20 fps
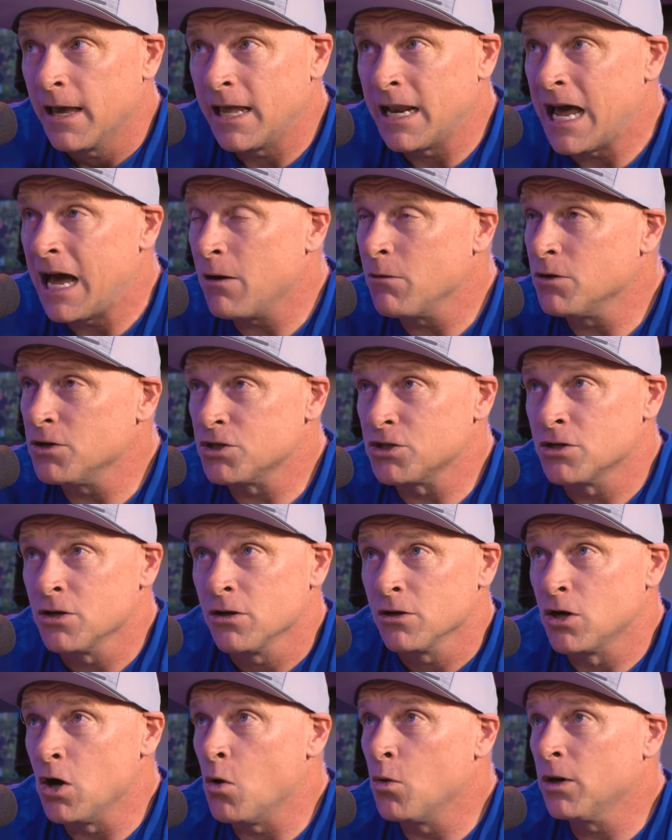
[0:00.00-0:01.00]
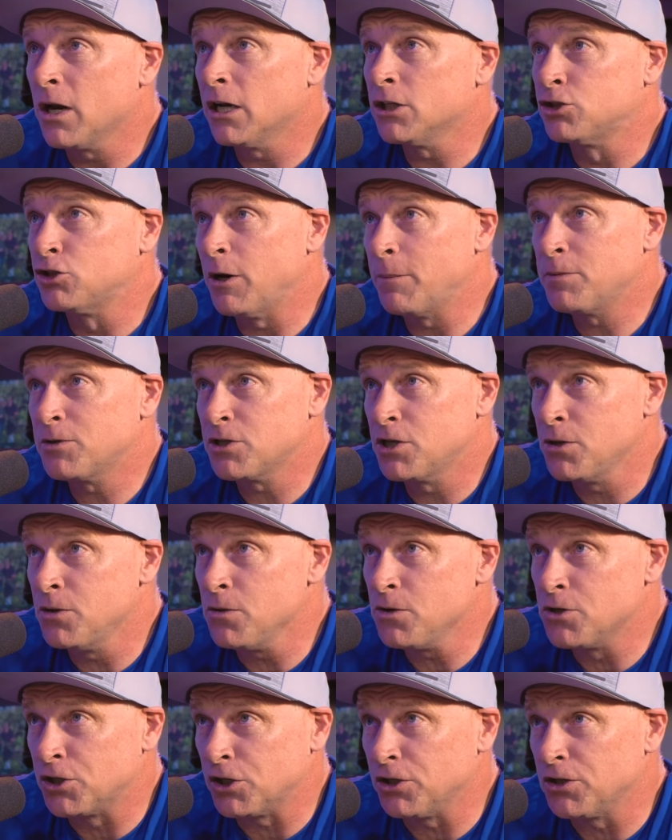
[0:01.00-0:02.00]
And I was going on trips to
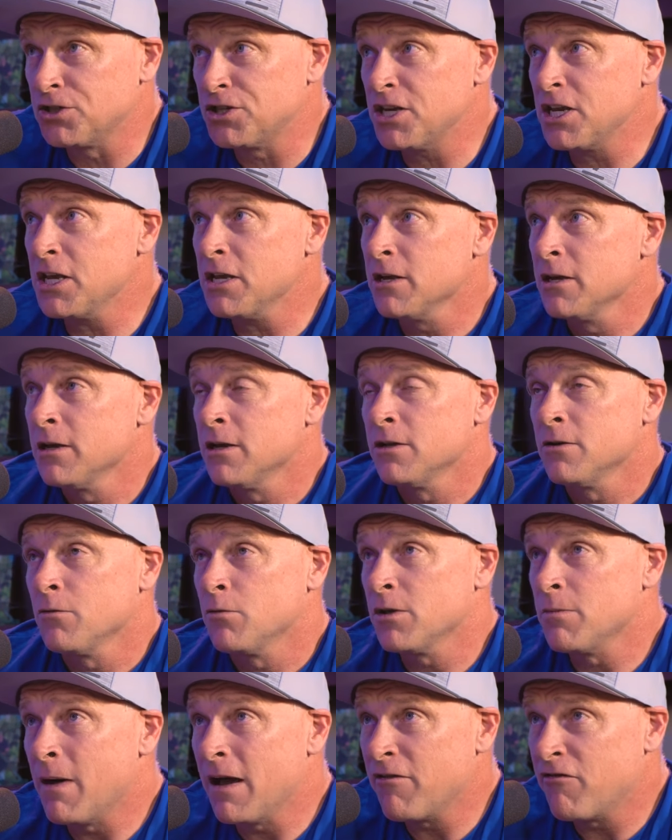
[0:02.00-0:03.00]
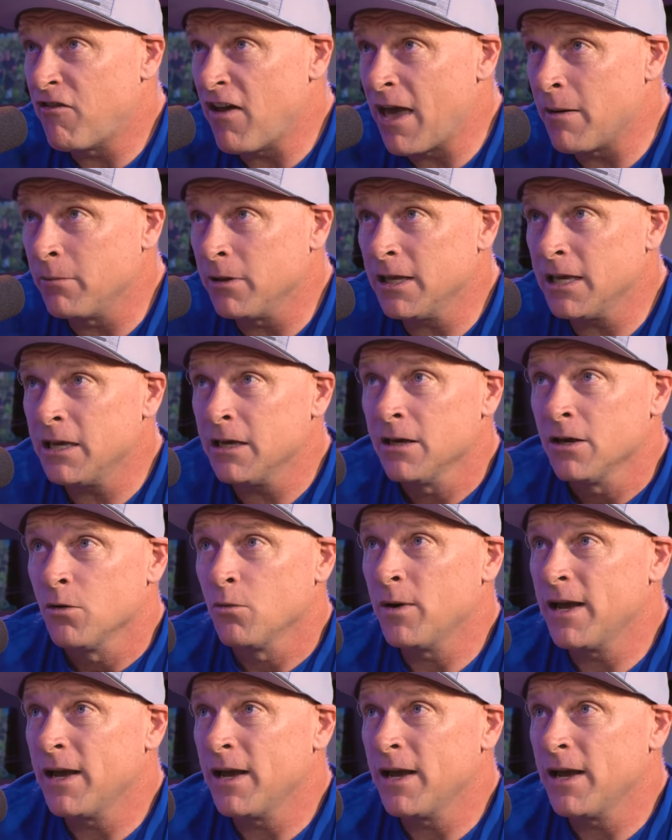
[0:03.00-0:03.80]
New Jersey with my family.